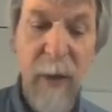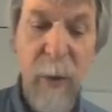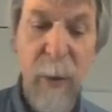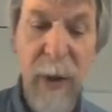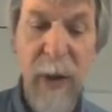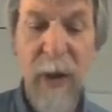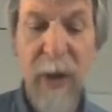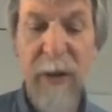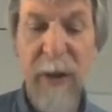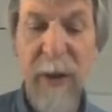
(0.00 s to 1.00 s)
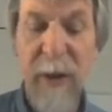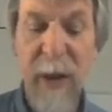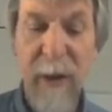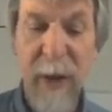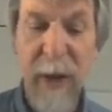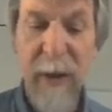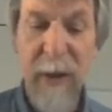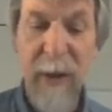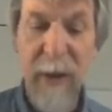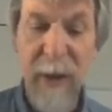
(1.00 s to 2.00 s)
to be larger than
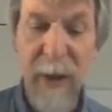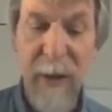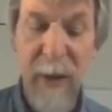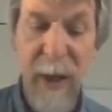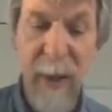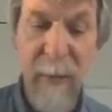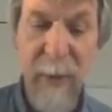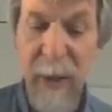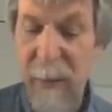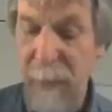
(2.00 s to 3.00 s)
our time t.